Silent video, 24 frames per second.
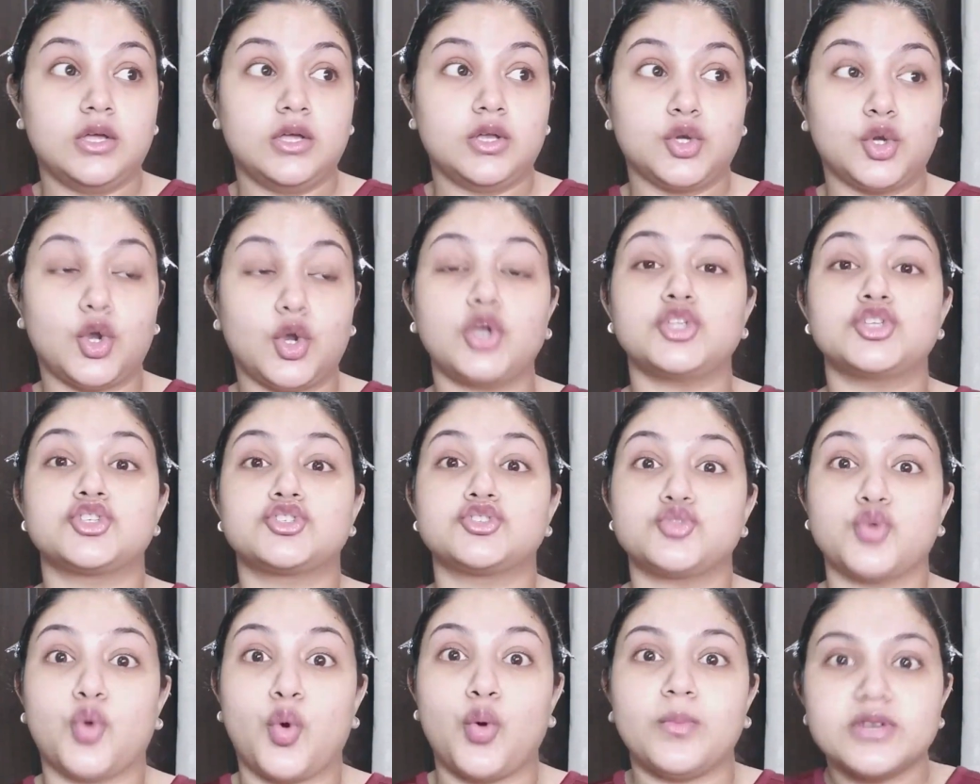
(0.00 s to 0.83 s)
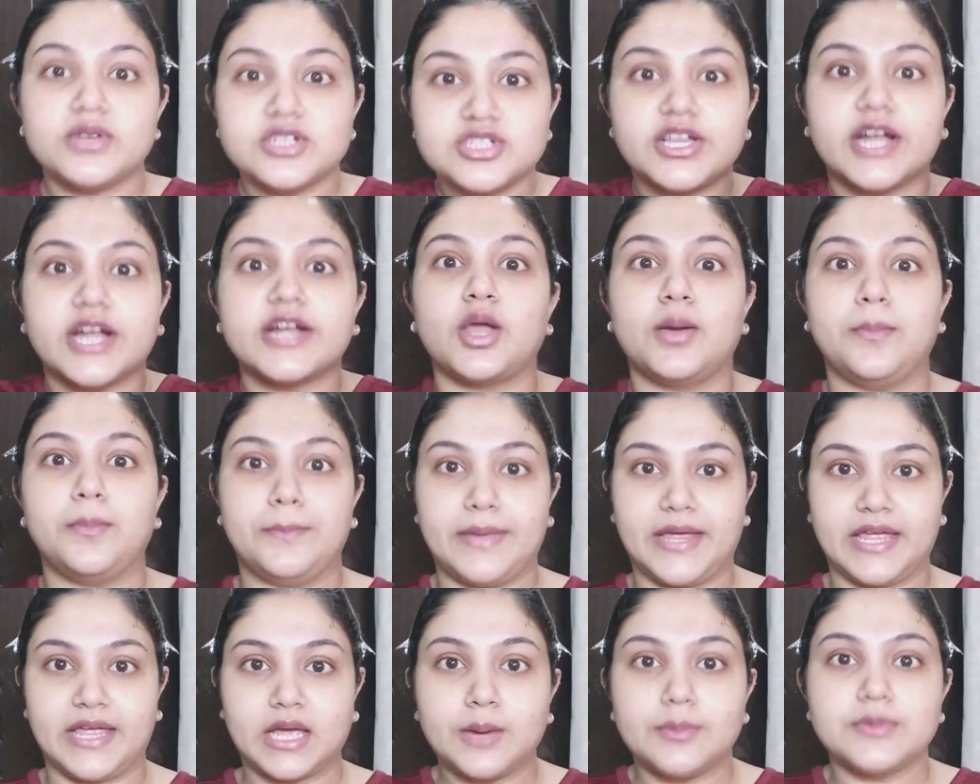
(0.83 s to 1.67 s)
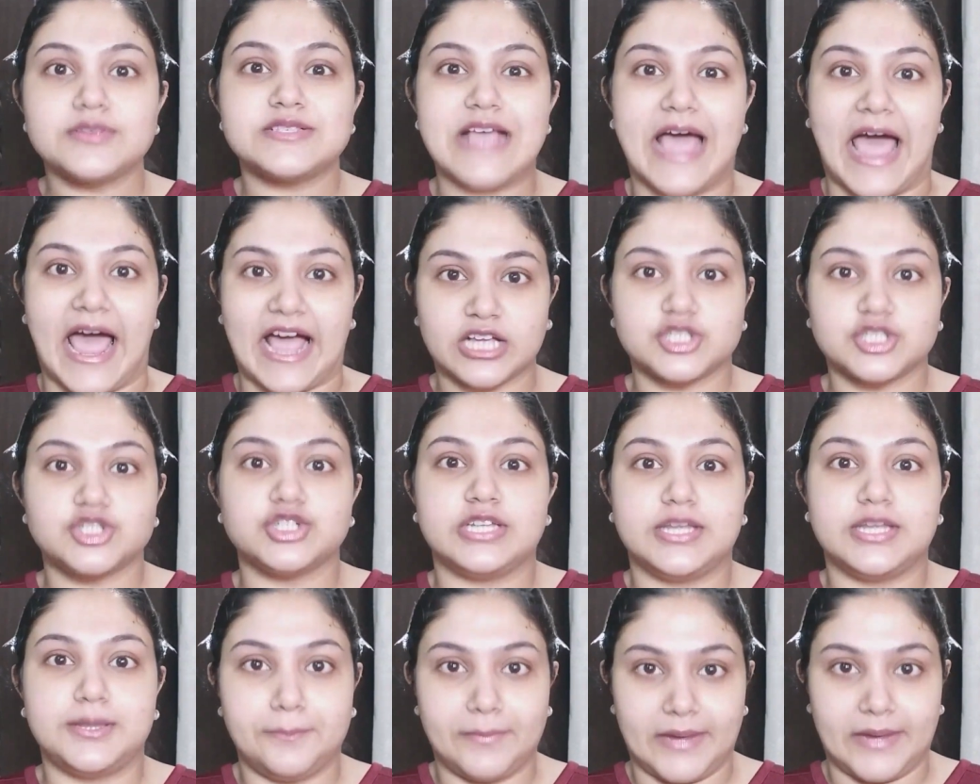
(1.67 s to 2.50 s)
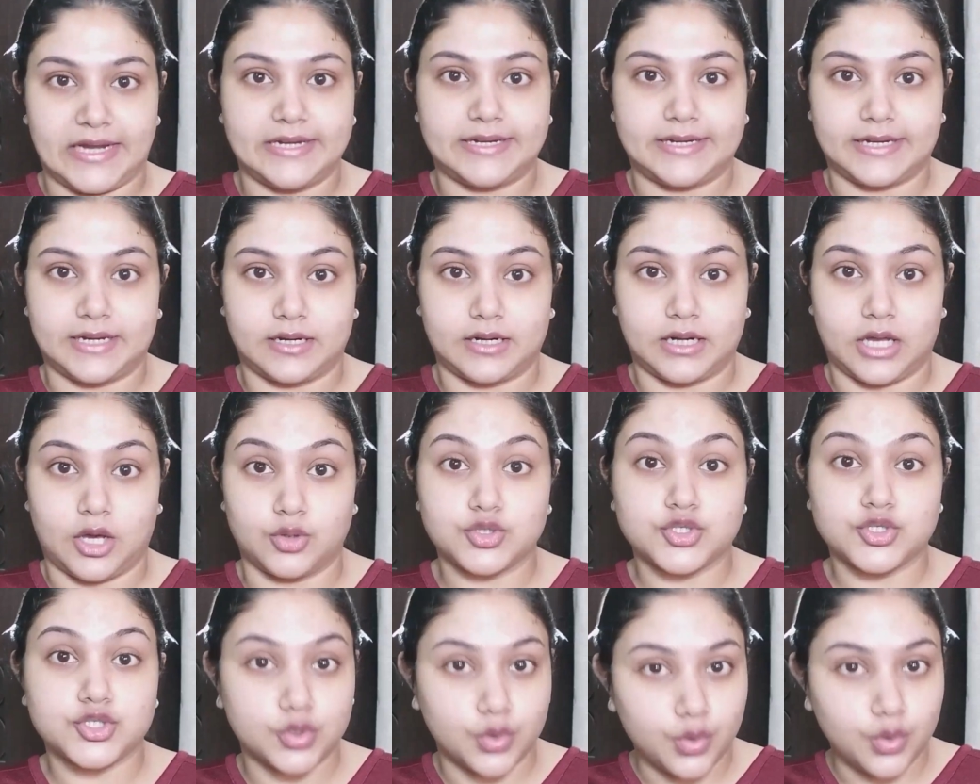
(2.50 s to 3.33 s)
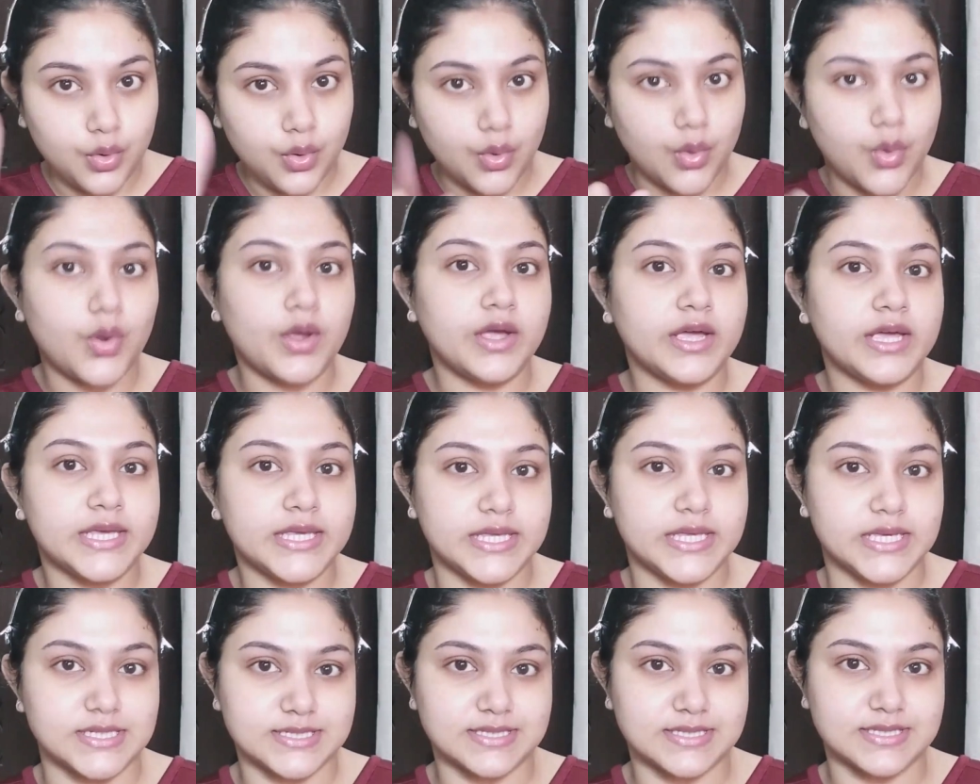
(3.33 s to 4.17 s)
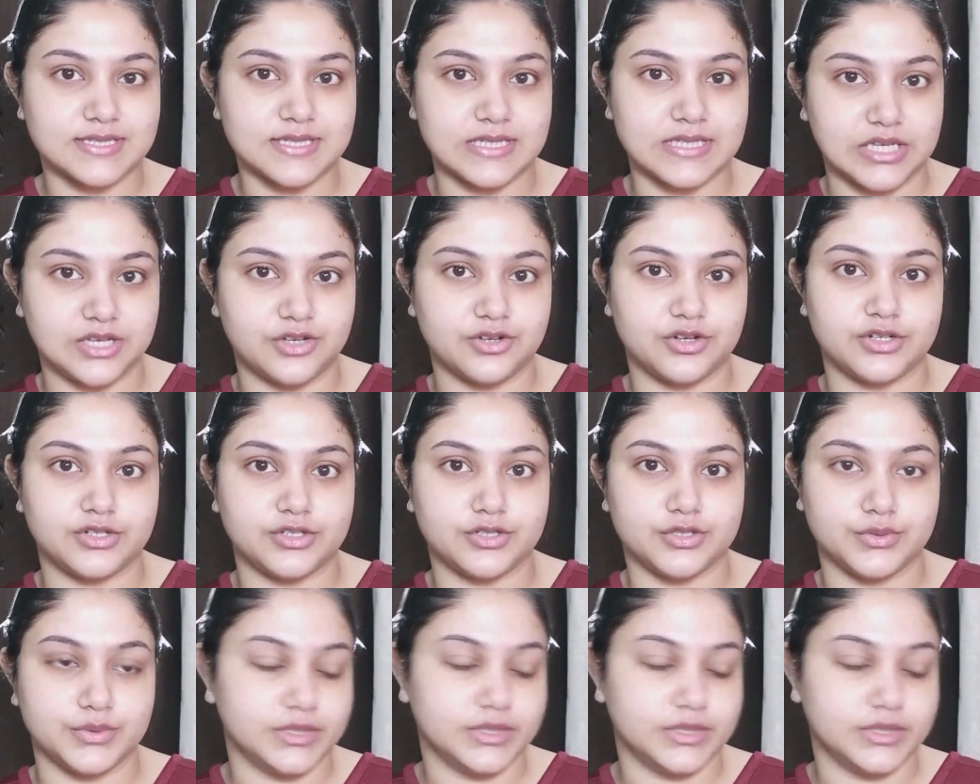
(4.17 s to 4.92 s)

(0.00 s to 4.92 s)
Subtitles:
not so much that your makeup is actually melting down. So here's the secret to